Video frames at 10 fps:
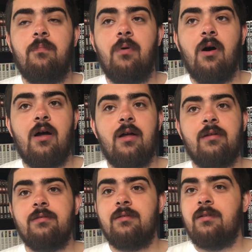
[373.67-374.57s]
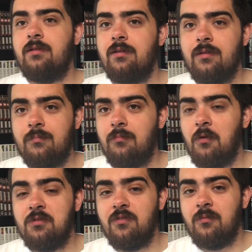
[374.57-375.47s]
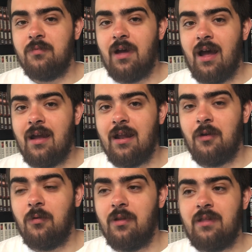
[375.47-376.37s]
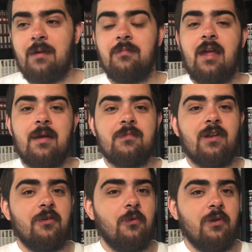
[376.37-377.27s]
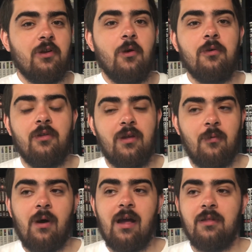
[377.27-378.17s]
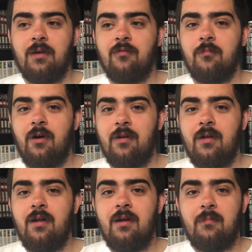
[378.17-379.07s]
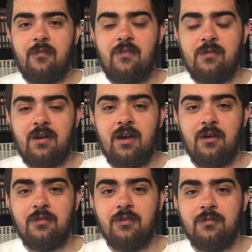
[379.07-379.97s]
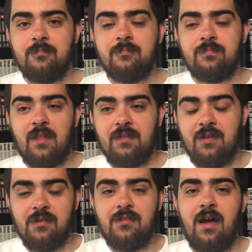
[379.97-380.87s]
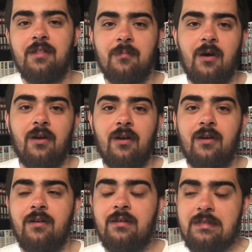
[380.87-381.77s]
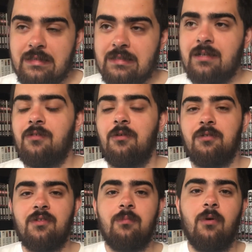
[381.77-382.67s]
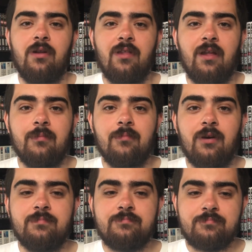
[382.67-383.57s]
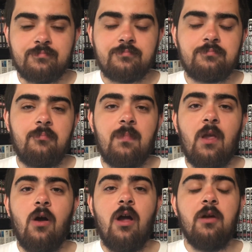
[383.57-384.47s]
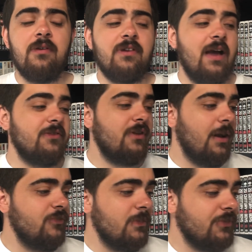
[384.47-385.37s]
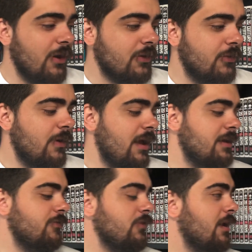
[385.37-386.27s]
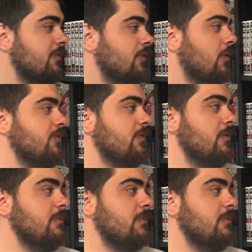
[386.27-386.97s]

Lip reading: but most of them die, and I don't want to name names, and I don't want to go into like why I love them. But my favorite character does die in the manga. I was a little disappointed in that, but anyways, guys, I'm Flip and if you guys aren't